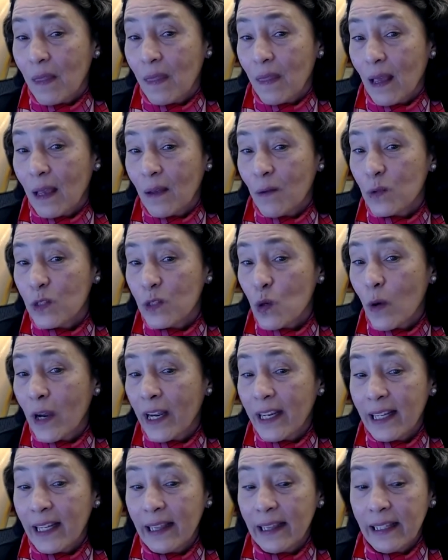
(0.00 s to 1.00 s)
it was
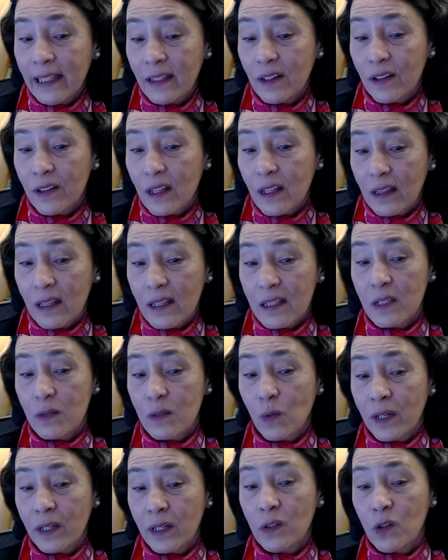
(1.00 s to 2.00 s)
quite clear that this
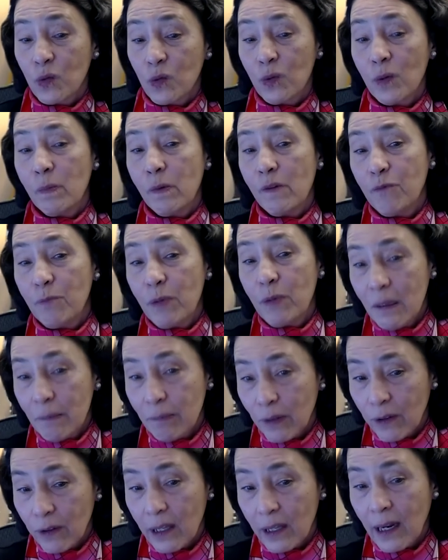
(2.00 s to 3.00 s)
one group of
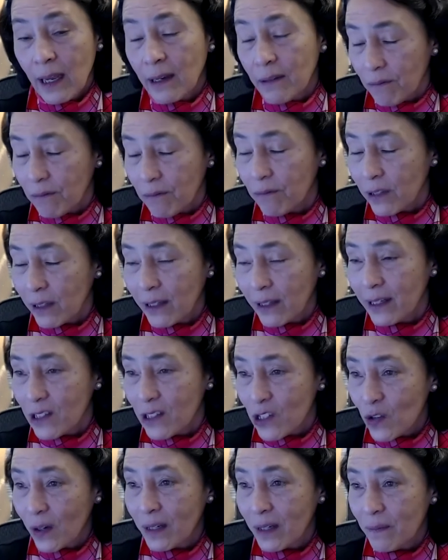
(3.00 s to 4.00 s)
people that I really
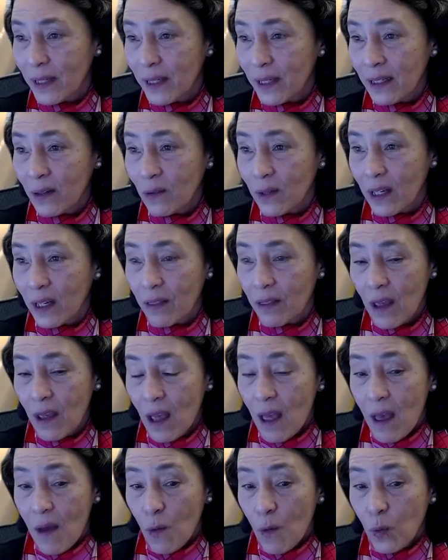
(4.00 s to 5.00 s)
enjoyed being with
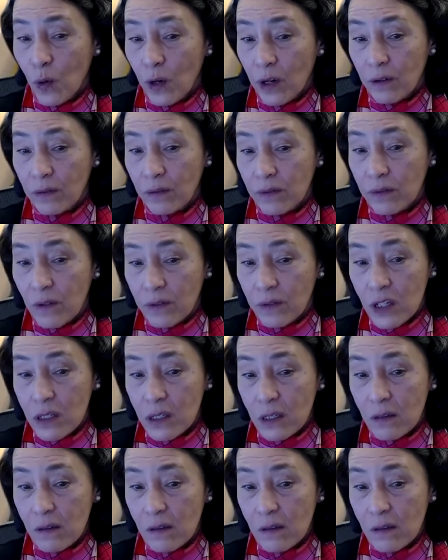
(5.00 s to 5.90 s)
were just